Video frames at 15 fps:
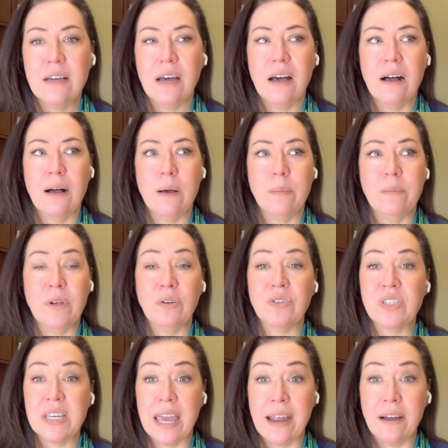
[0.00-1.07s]
Um, you're
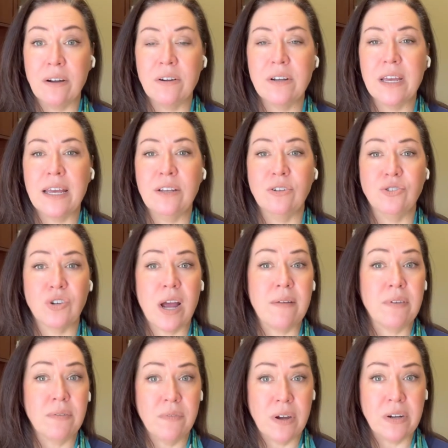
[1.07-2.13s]
scared and you're
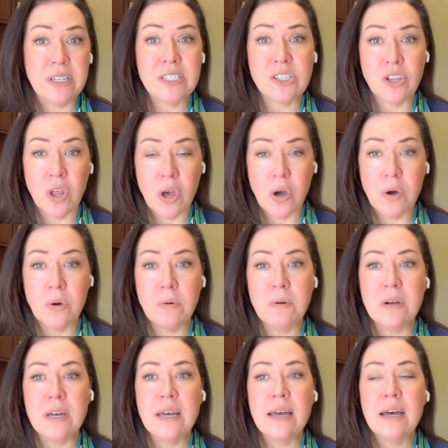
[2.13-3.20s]
driving very
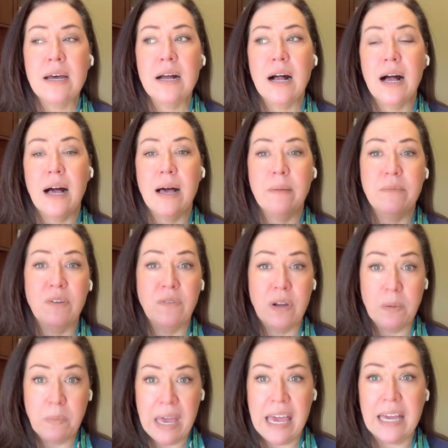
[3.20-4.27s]
slow um, you're
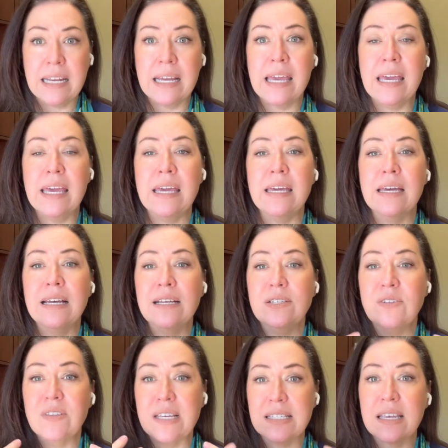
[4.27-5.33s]
very panicky.
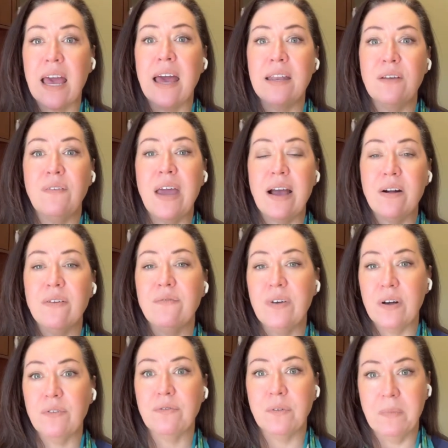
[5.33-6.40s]
So that's kind of how it
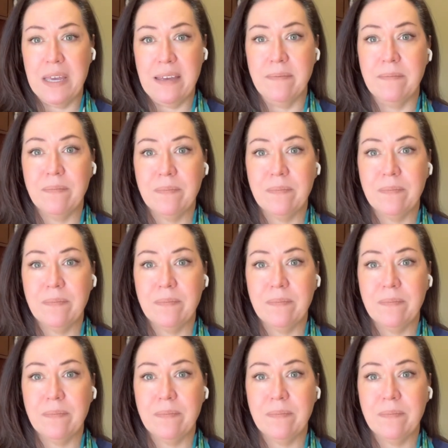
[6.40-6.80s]
felt for me.